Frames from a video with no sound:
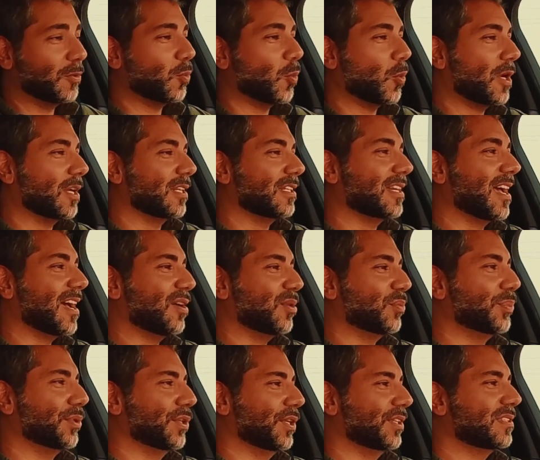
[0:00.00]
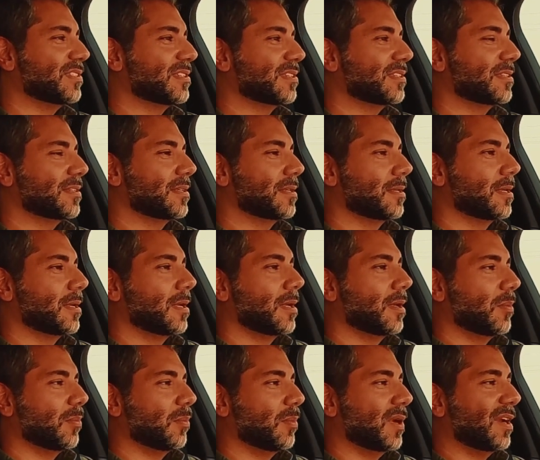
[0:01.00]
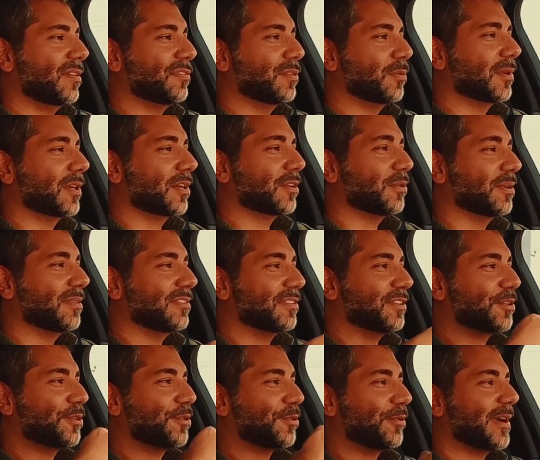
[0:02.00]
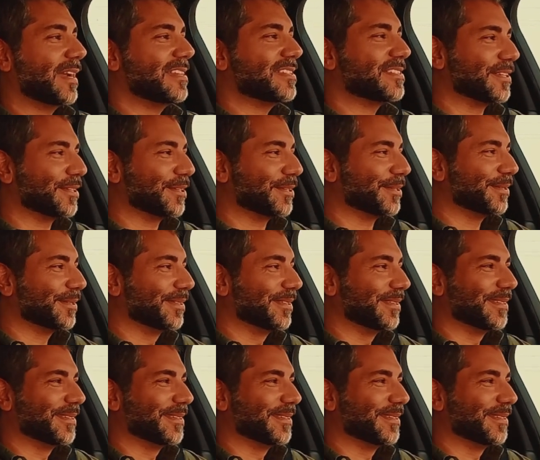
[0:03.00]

watt output. But if you want to go even crazier,